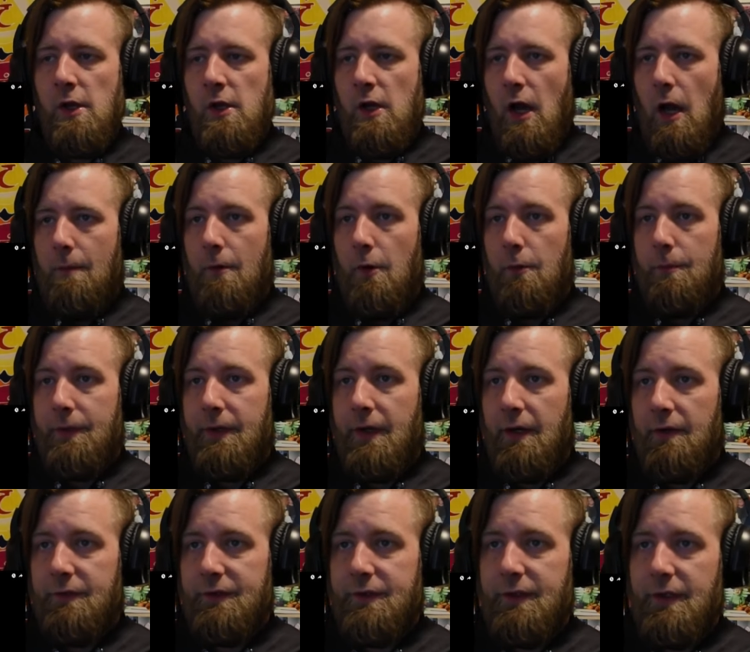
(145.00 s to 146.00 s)
I'm open to
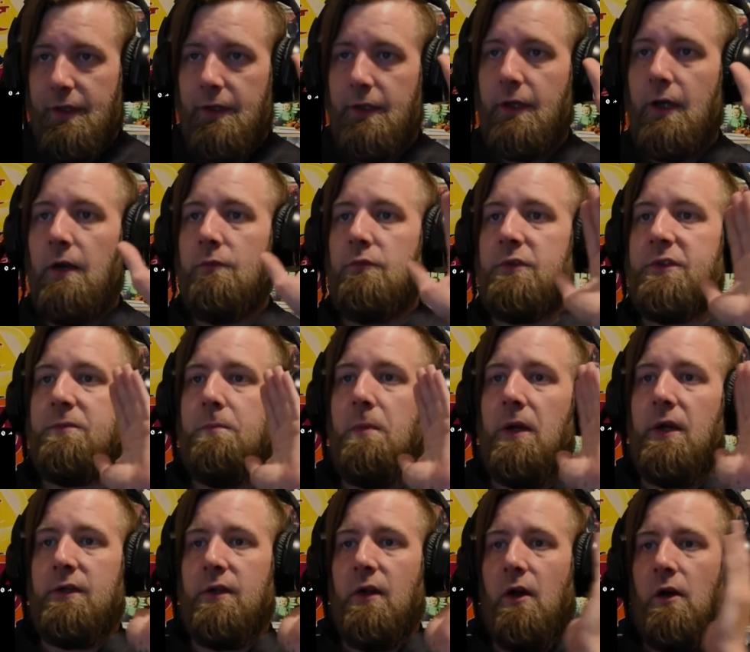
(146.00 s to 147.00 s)
everything. I
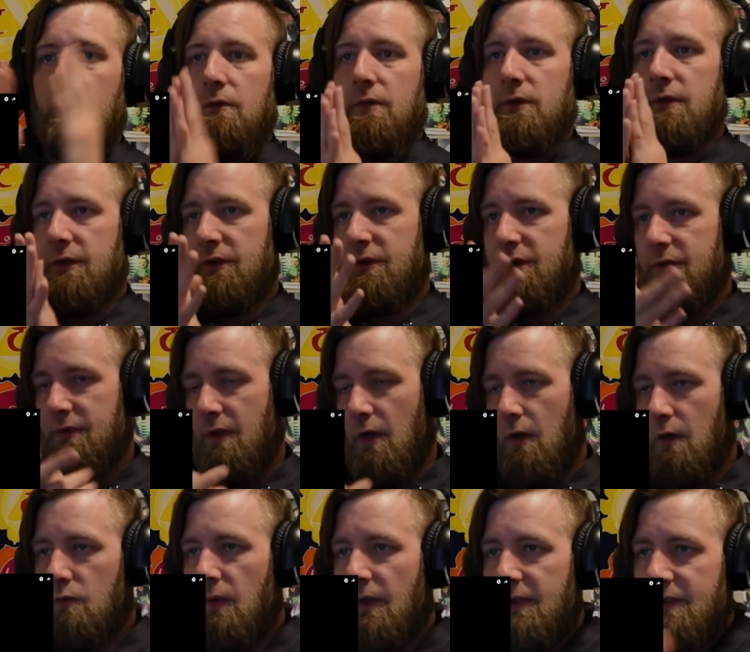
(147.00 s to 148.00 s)
respect all religions,
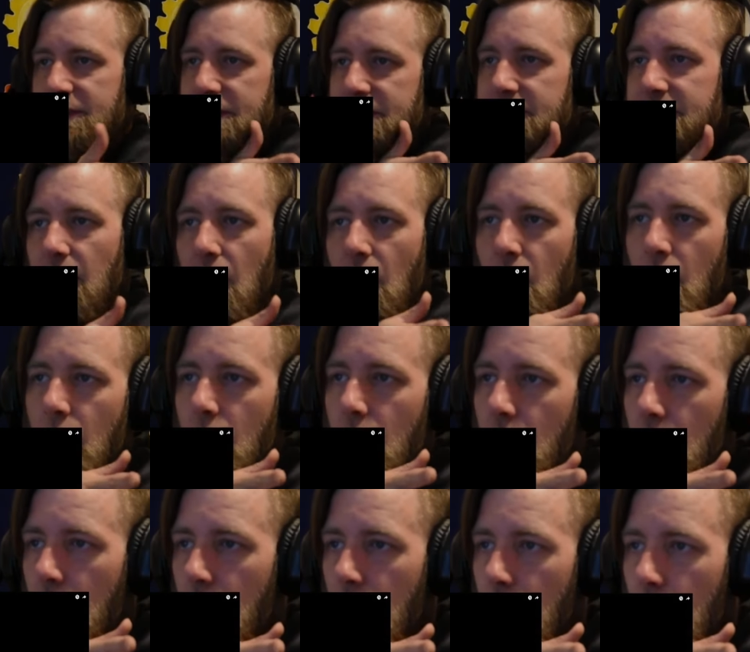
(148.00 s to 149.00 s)
all races,
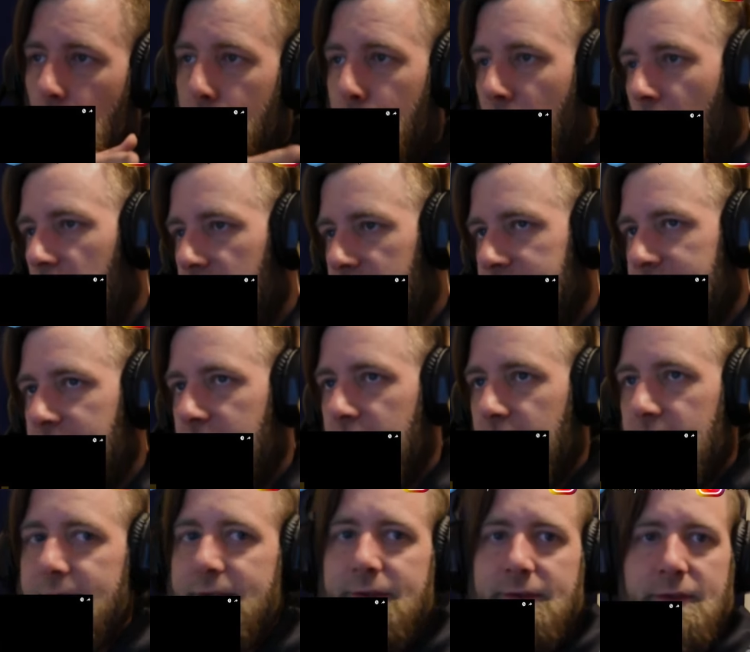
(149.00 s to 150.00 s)
all
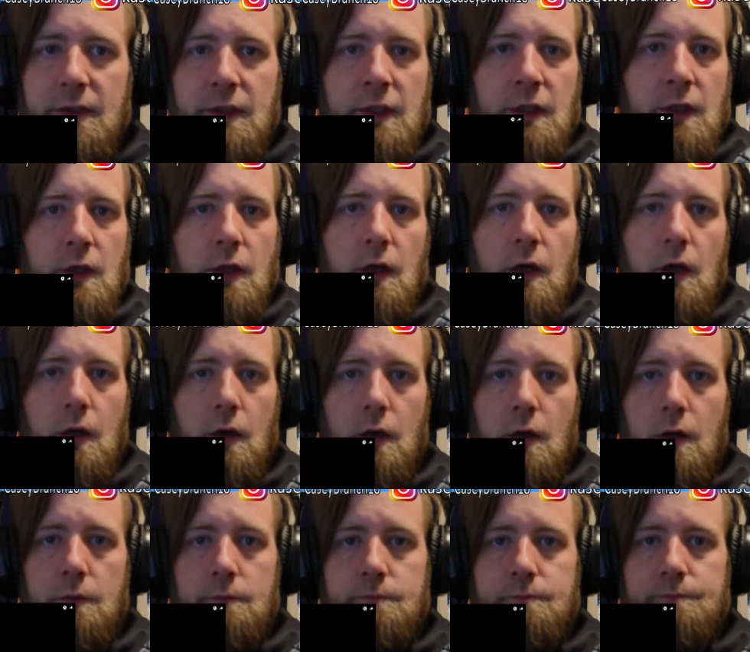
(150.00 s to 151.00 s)
politics,
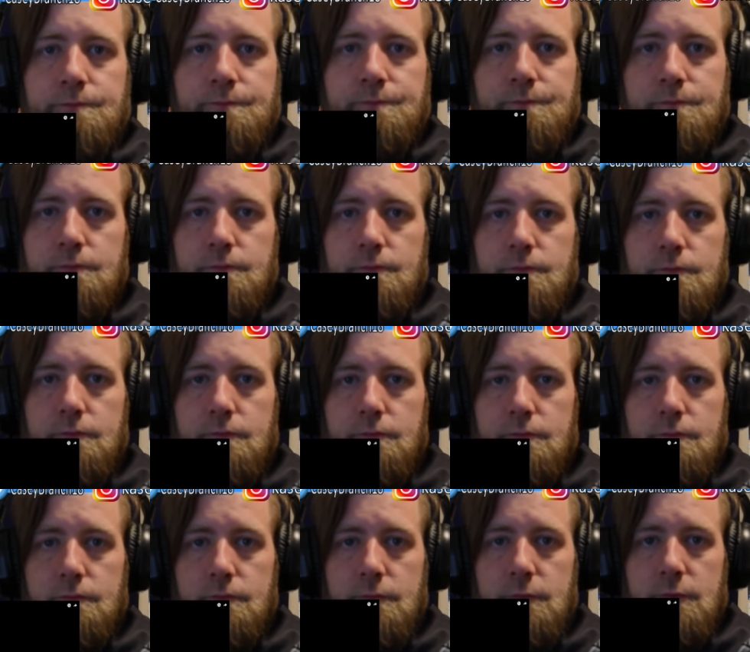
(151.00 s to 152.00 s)
and
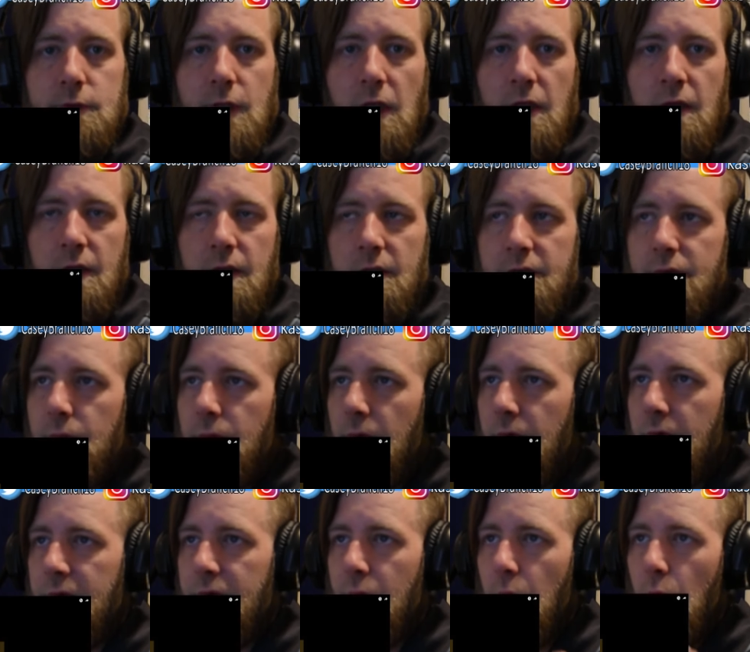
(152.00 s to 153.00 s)
so
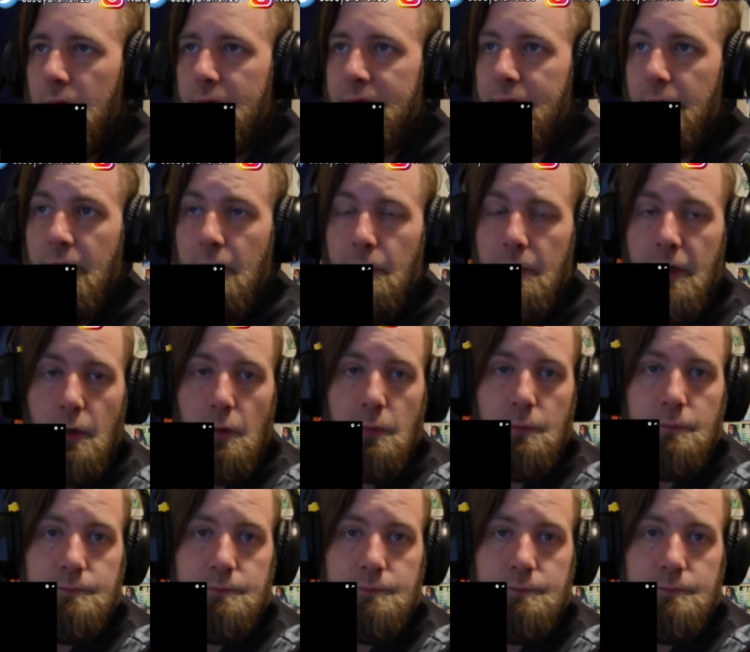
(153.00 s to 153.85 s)
forth and so on. So here we go.